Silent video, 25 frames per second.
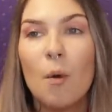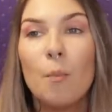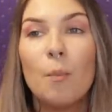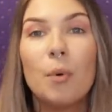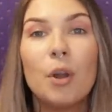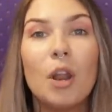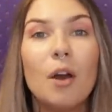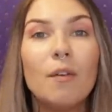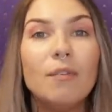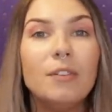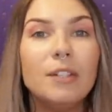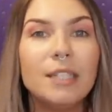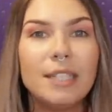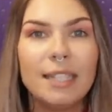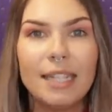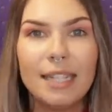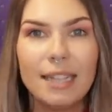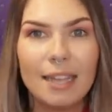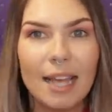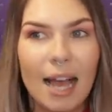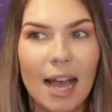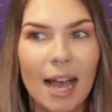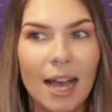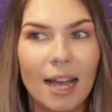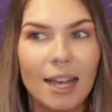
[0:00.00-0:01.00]
but obviously
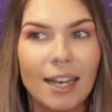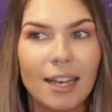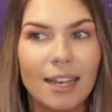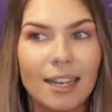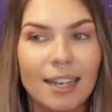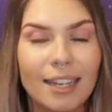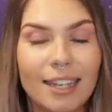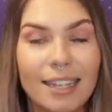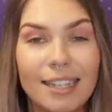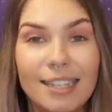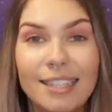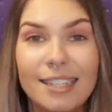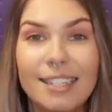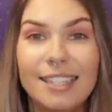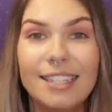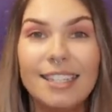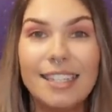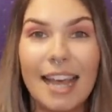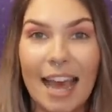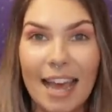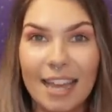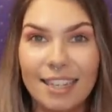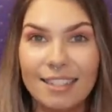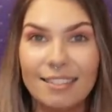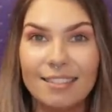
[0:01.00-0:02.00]
that can
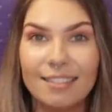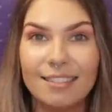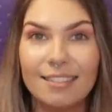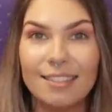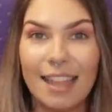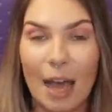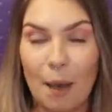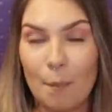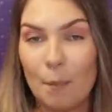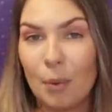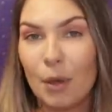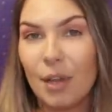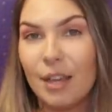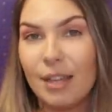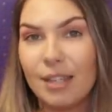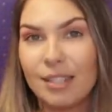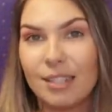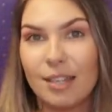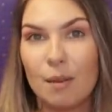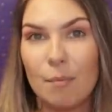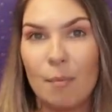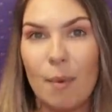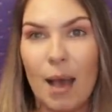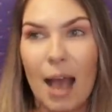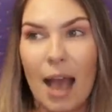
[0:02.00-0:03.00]
set that
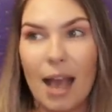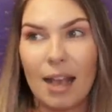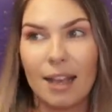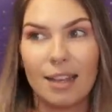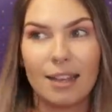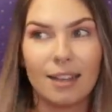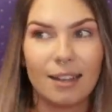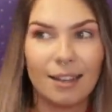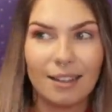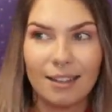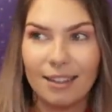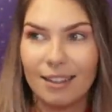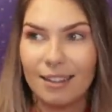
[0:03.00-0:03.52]
person back